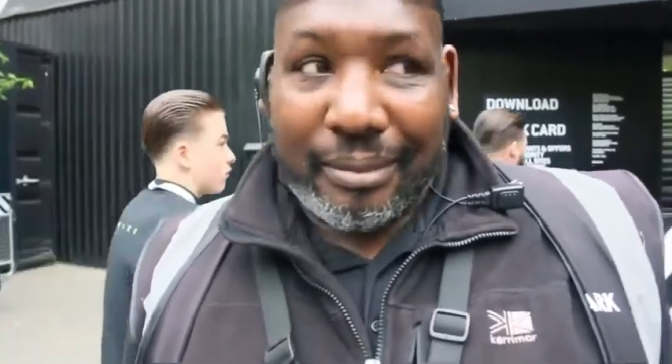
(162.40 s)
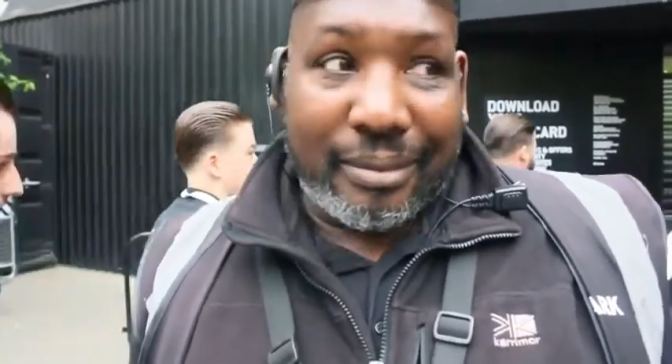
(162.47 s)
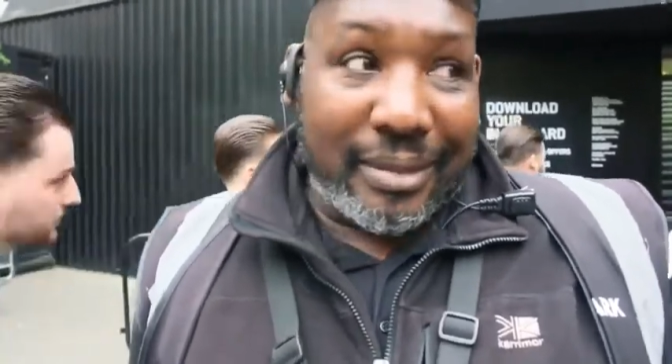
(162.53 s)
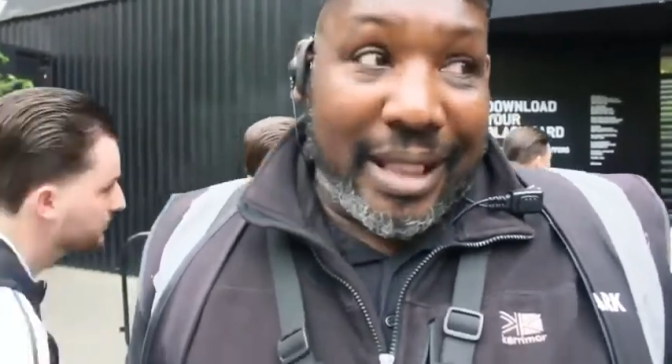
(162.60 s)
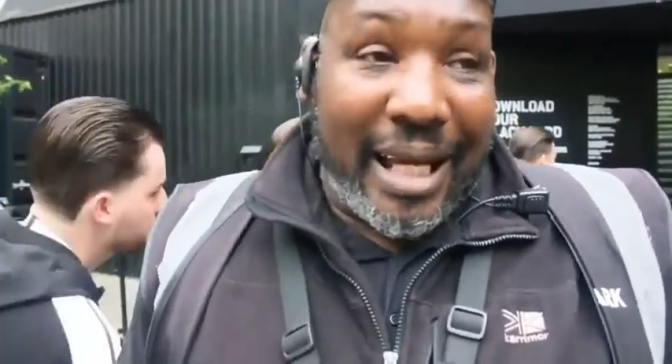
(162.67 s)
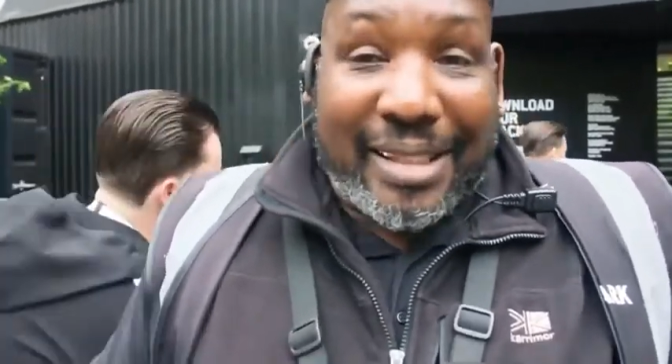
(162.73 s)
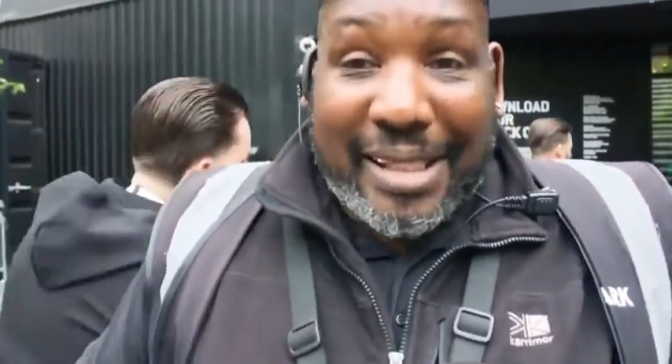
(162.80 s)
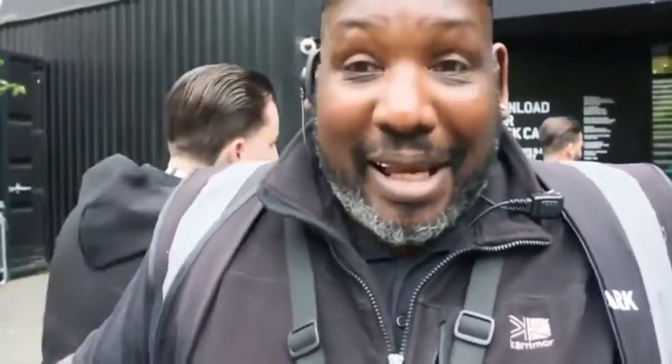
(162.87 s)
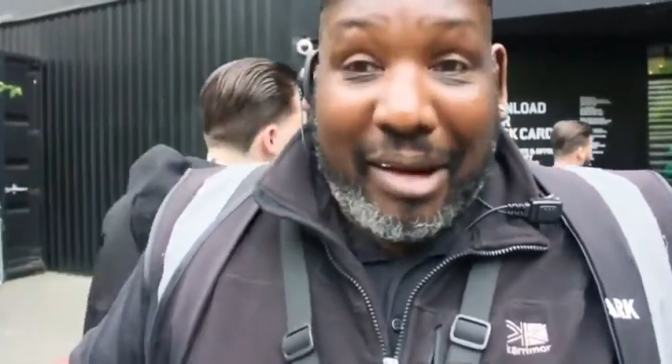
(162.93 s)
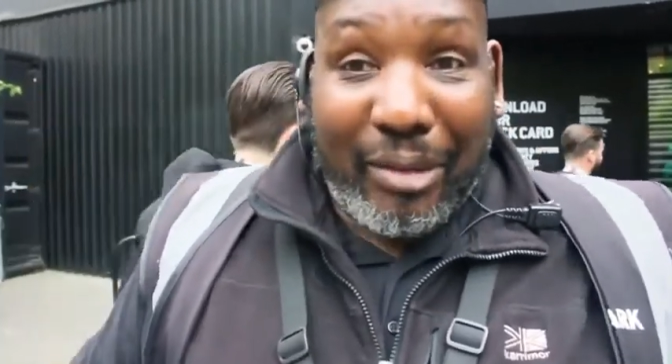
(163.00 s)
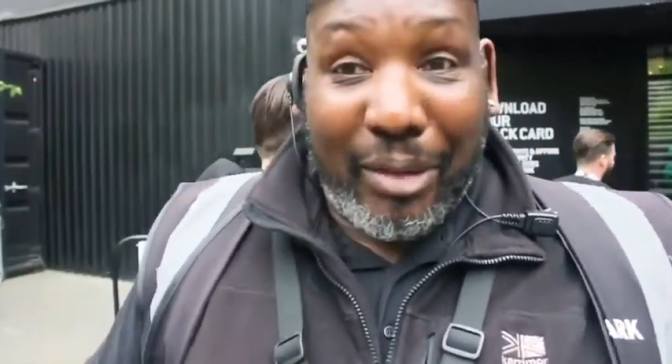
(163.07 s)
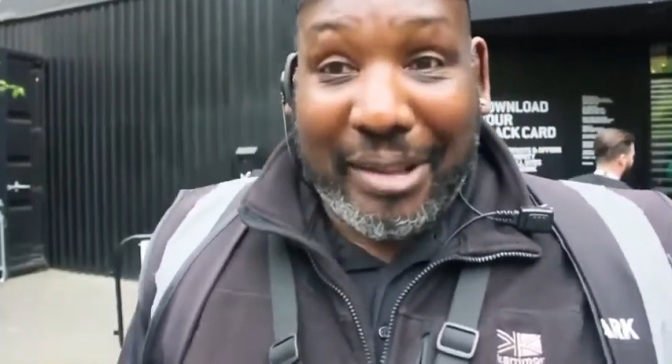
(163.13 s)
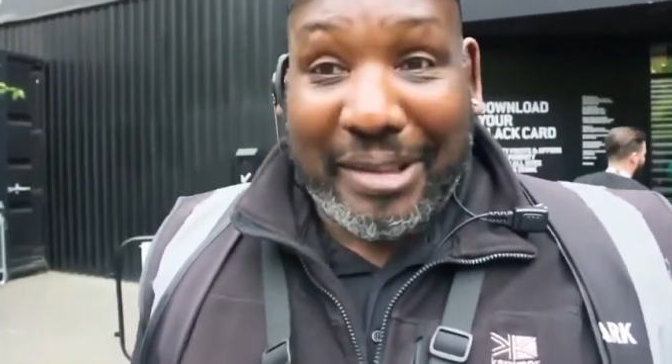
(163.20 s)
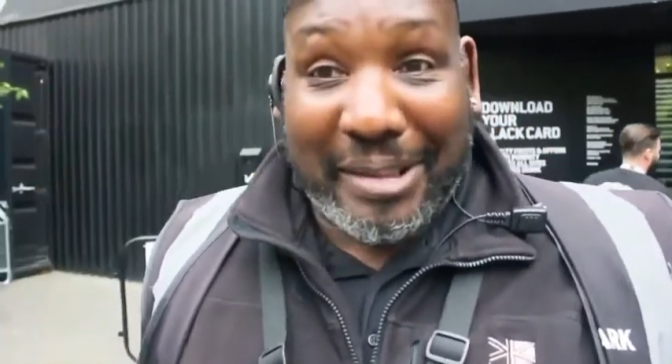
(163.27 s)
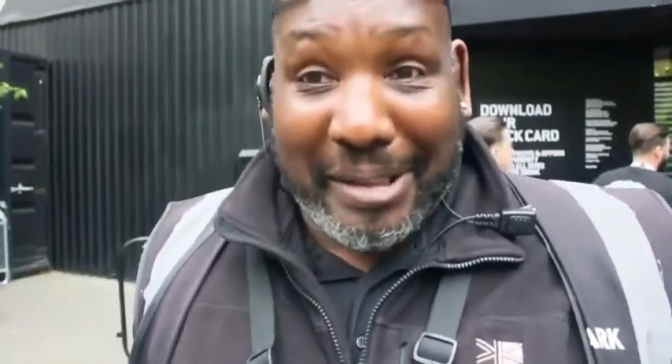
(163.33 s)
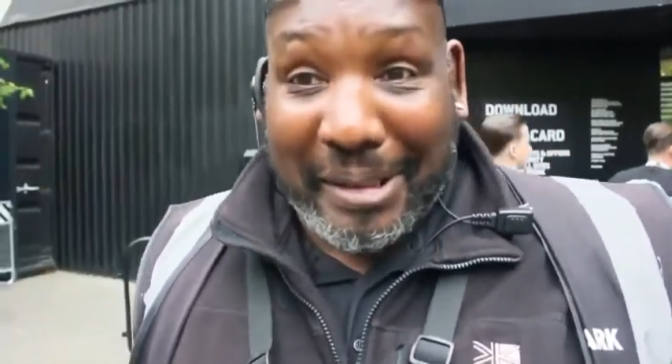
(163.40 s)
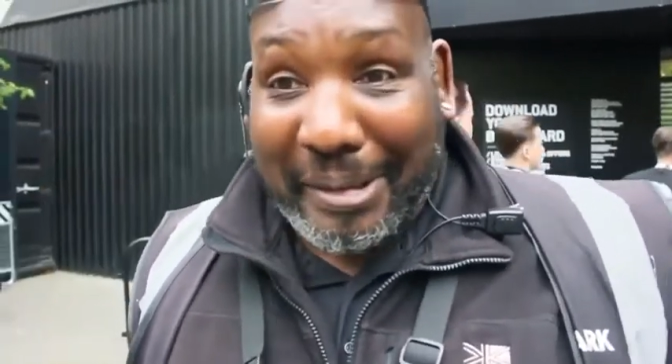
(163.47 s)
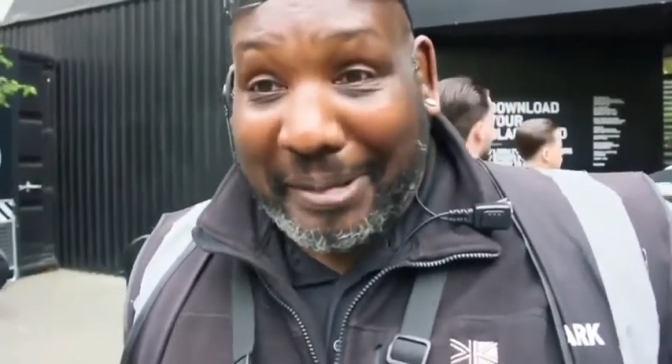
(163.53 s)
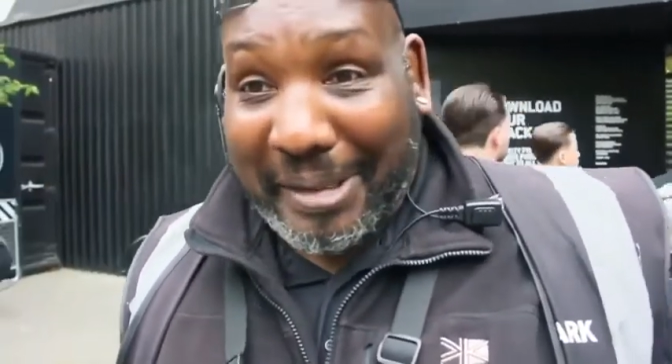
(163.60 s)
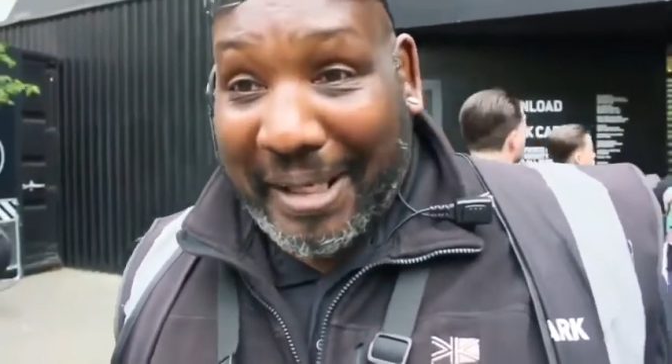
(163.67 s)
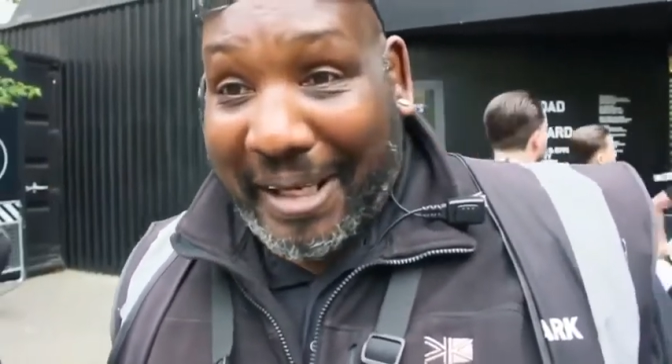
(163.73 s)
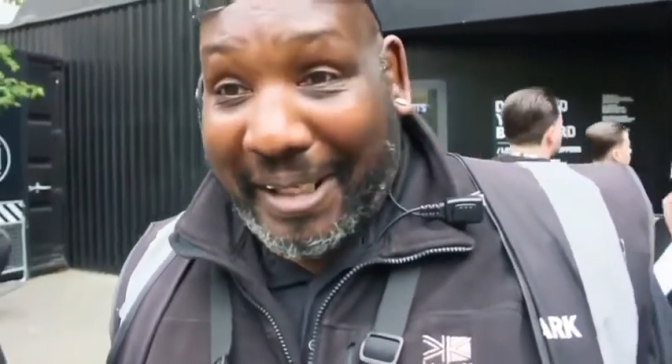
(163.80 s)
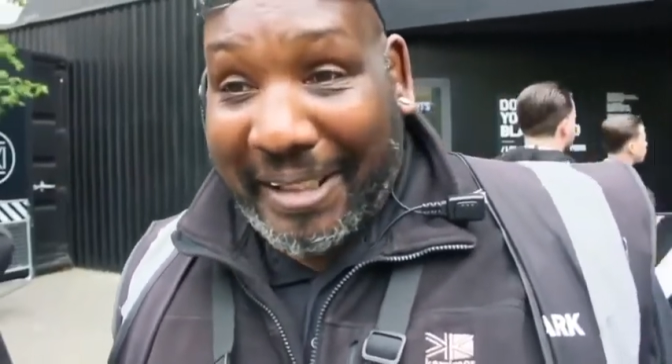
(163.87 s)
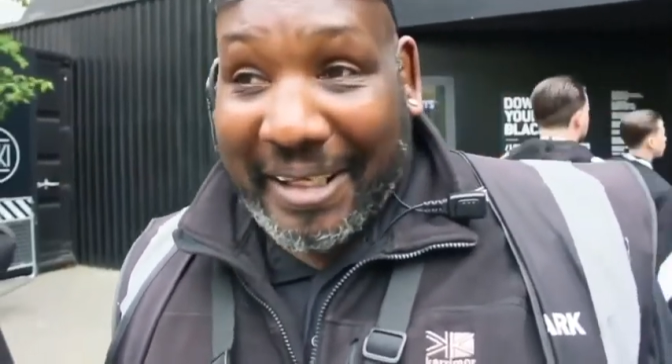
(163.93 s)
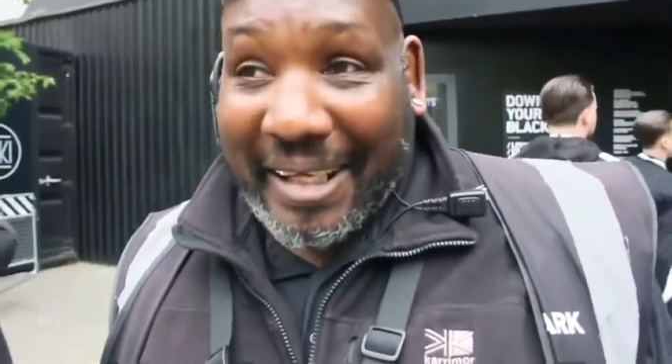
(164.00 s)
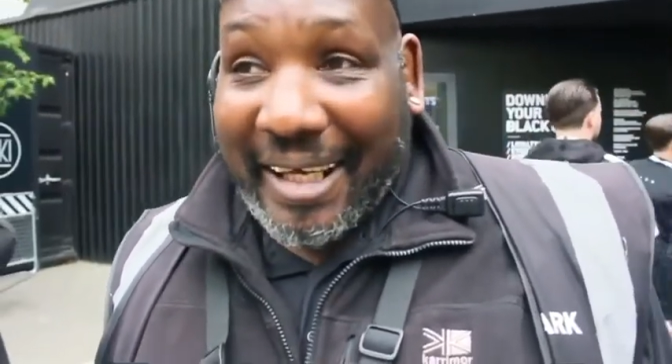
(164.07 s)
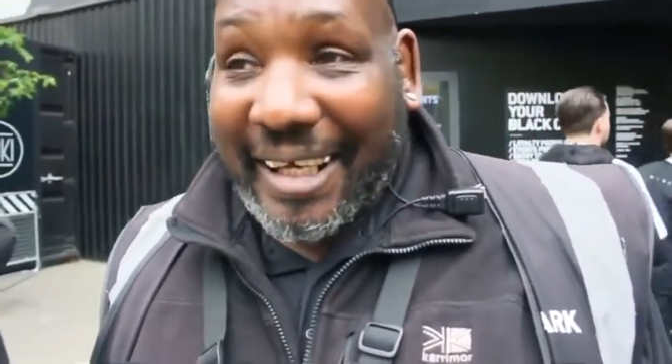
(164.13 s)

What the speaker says: That's how it was. You know what I'm saying?